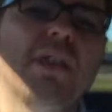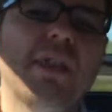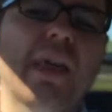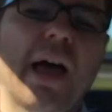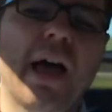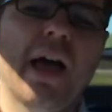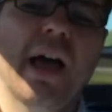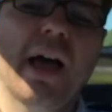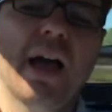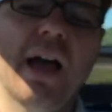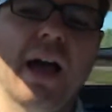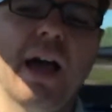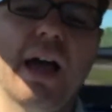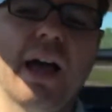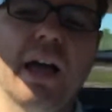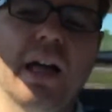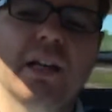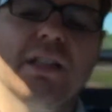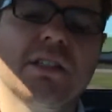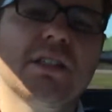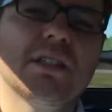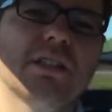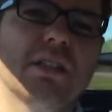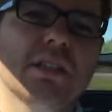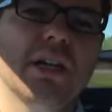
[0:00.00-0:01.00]

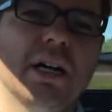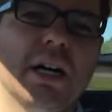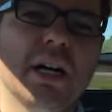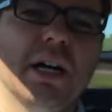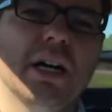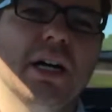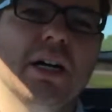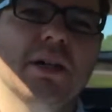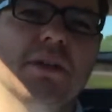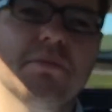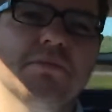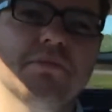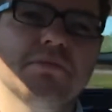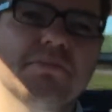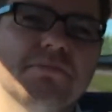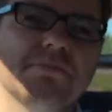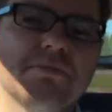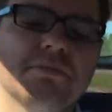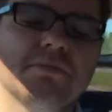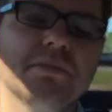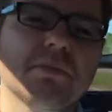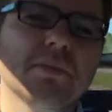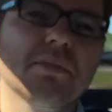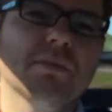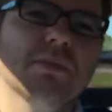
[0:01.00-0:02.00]
that... Um,
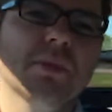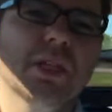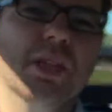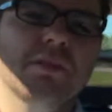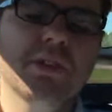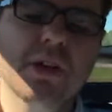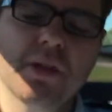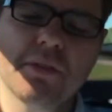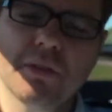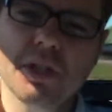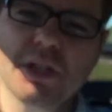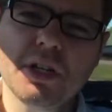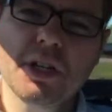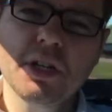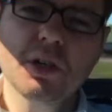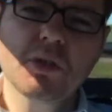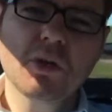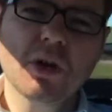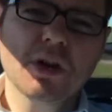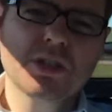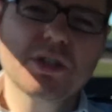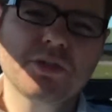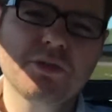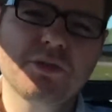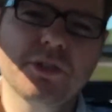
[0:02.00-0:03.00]
if you have a unique
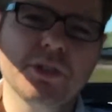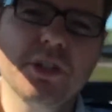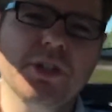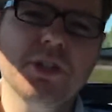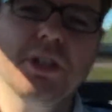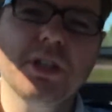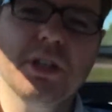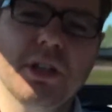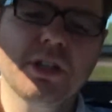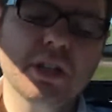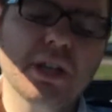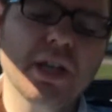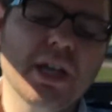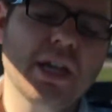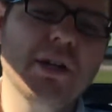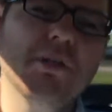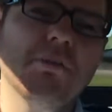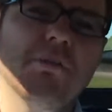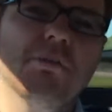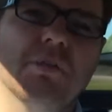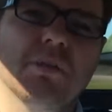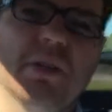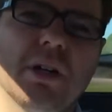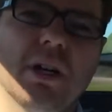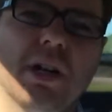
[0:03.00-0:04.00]
question for your unique
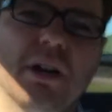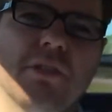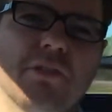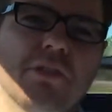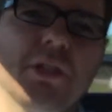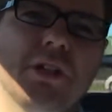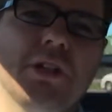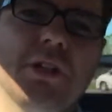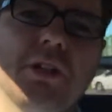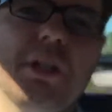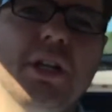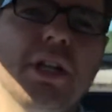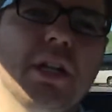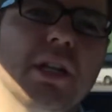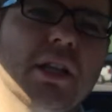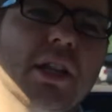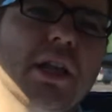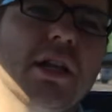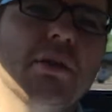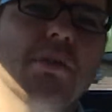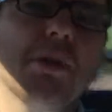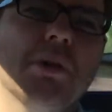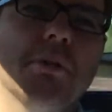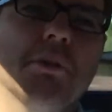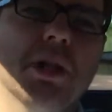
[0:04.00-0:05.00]
claim, uh, for your unique
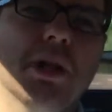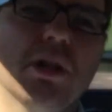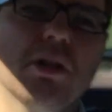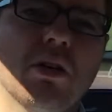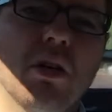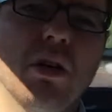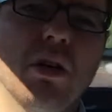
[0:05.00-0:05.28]
claim, give me a